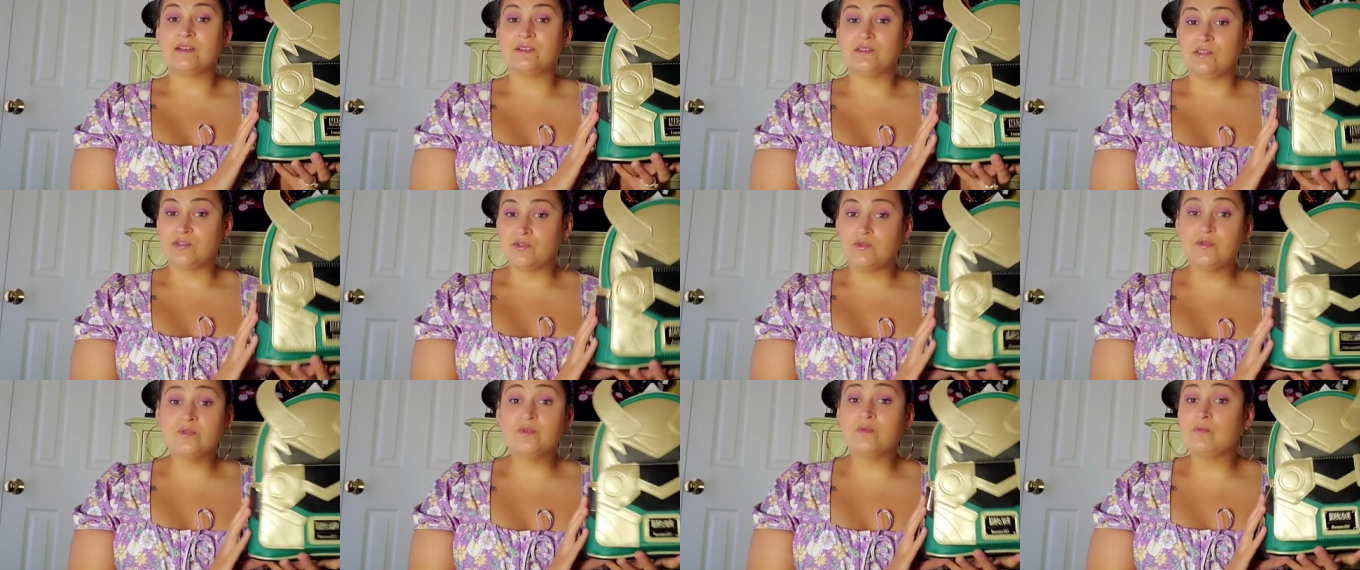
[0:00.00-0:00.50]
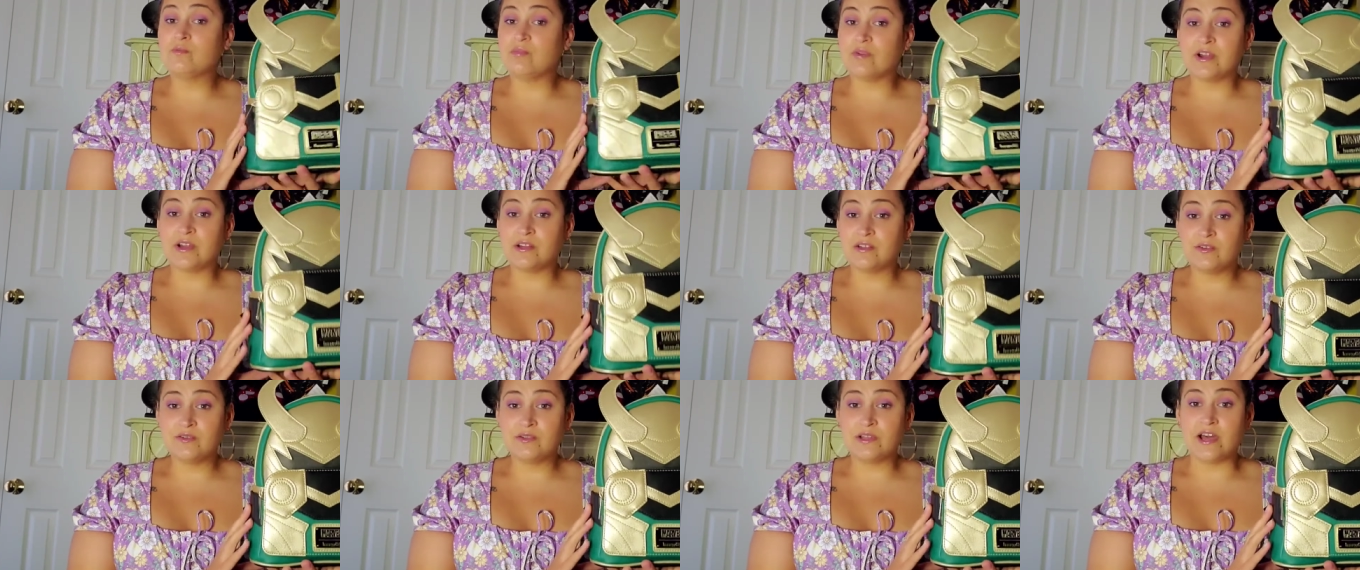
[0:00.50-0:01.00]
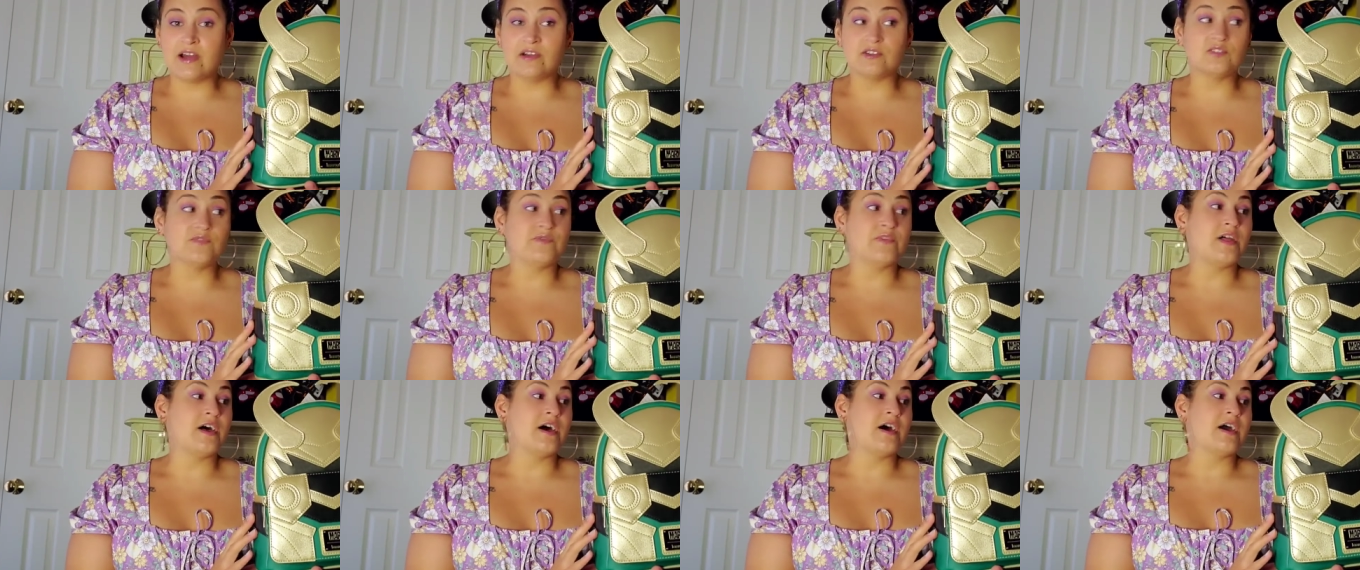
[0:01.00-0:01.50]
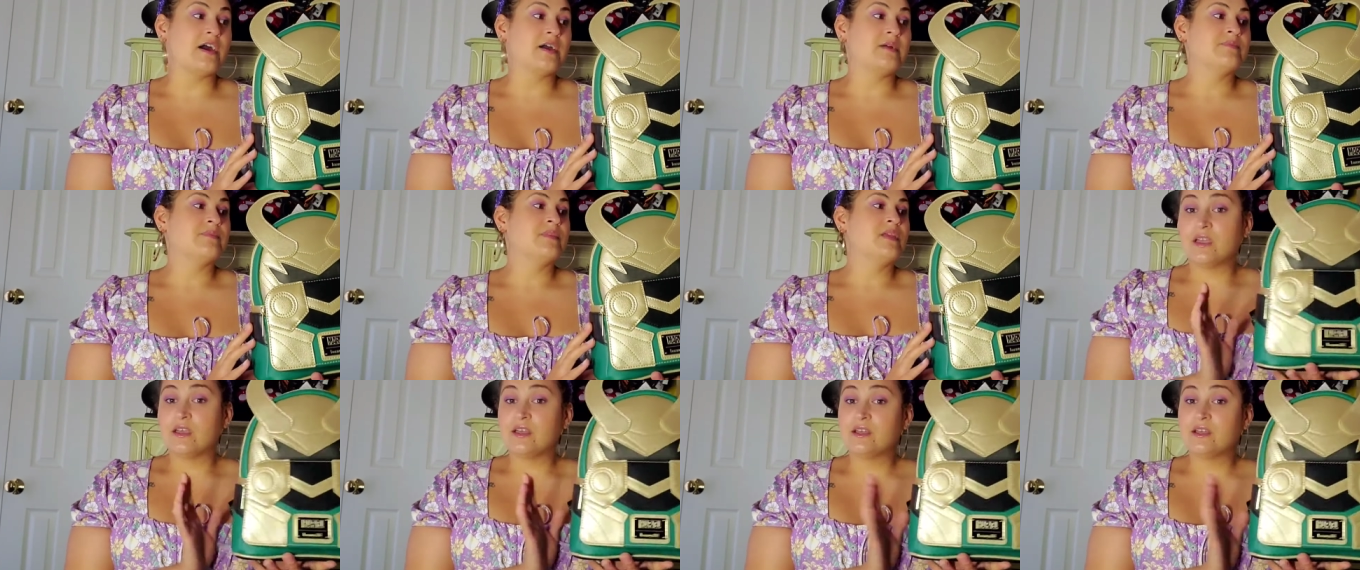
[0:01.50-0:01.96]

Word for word: new brand new Loungefly.